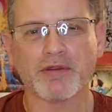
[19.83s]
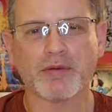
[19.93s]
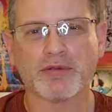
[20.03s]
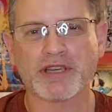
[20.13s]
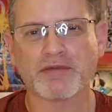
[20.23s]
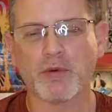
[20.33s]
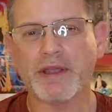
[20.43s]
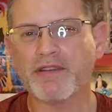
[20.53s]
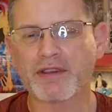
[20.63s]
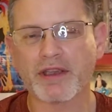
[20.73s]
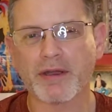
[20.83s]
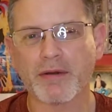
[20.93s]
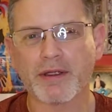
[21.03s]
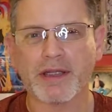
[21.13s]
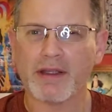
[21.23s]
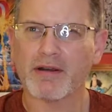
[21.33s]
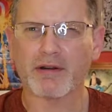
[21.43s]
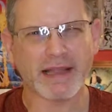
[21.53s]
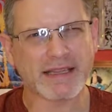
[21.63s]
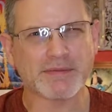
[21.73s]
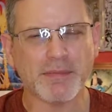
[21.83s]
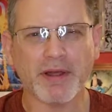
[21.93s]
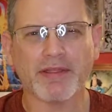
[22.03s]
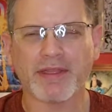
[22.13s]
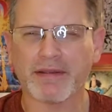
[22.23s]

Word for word: to several weeks ago or last month.